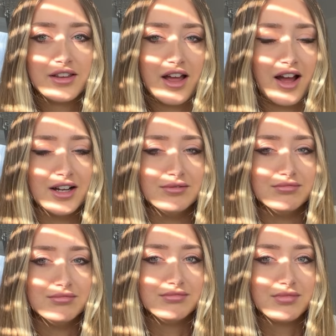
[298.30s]

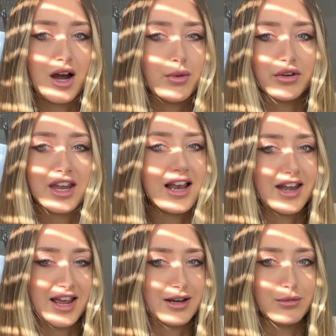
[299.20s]
Um, I won't kill any
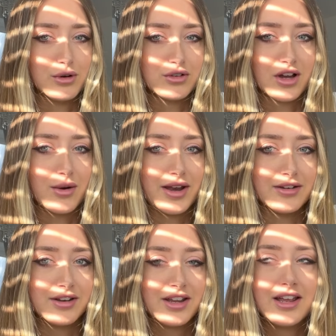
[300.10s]
animals. I went,
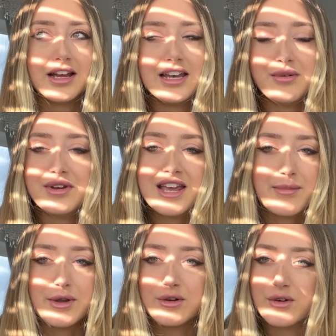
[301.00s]
and he went, Yeah,
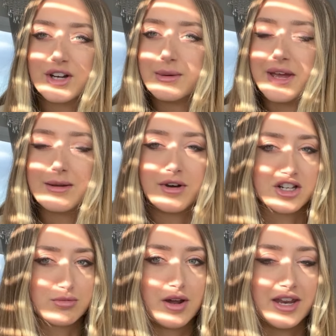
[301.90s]
but you're not going to make
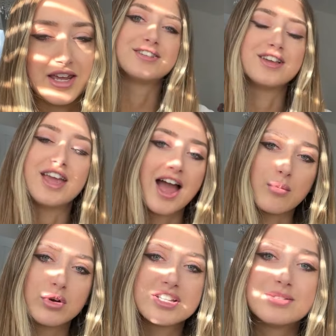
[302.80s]
much money. So, yeah, I
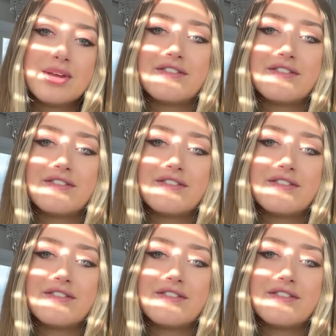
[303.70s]
wanted to be a